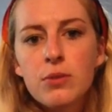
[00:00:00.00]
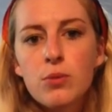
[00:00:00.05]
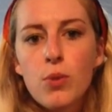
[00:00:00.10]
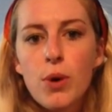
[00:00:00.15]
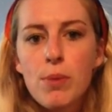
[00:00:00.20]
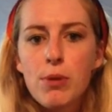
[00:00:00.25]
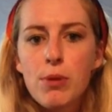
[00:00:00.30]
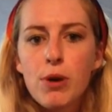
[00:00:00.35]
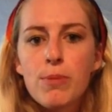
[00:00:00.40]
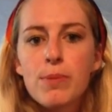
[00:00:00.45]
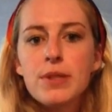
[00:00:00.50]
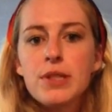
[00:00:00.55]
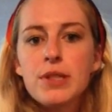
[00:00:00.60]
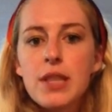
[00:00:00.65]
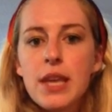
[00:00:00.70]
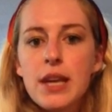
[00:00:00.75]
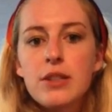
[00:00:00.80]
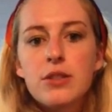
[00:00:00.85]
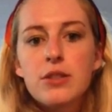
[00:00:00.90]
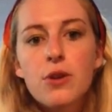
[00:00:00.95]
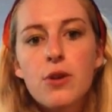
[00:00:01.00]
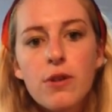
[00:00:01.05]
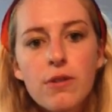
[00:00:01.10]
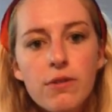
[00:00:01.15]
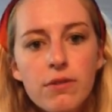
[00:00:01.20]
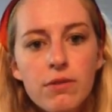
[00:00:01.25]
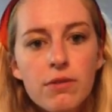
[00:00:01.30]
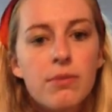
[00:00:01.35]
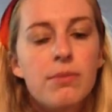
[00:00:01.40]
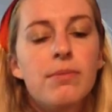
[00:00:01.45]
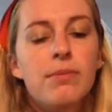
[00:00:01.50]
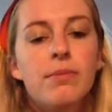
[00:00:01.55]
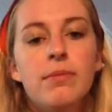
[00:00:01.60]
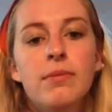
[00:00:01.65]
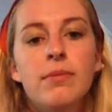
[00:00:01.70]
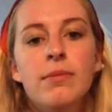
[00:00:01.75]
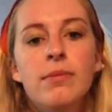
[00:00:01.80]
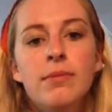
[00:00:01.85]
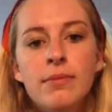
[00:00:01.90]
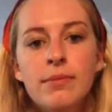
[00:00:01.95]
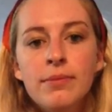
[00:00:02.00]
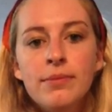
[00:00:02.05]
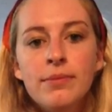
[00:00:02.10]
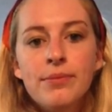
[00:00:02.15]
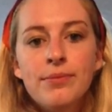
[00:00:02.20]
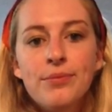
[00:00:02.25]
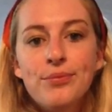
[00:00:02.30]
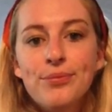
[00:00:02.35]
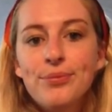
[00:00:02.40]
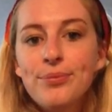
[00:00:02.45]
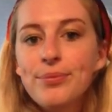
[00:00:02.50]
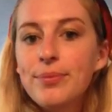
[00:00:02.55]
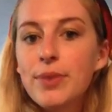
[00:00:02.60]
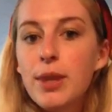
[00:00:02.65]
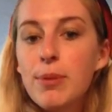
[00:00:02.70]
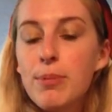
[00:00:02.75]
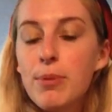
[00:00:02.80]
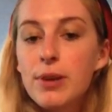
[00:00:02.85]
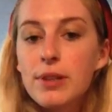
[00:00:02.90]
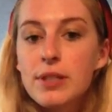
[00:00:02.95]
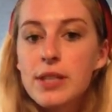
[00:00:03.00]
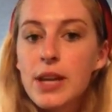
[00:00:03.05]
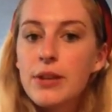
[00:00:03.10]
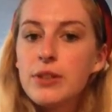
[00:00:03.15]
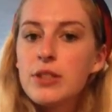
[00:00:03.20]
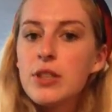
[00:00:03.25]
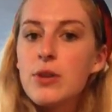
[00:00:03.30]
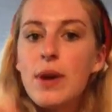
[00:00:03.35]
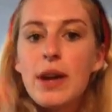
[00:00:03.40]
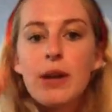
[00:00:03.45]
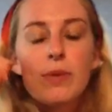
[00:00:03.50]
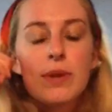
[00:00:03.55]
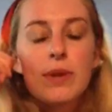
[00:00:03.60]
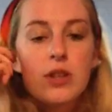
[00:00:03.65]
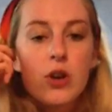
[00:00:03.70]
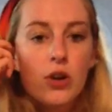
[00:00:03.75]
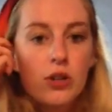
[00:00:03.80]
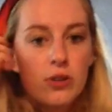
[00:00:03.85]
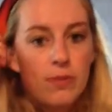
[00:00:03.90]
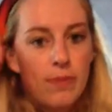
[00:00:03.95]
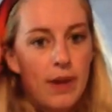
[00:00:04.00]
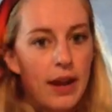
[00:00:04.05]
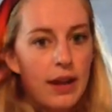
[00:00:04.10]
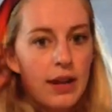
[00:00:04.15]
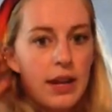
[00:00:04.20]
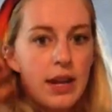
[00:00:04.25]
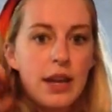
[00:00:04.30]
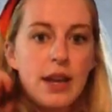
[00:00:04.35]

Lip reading: what purpose they serve? The book tells you, and we talked about it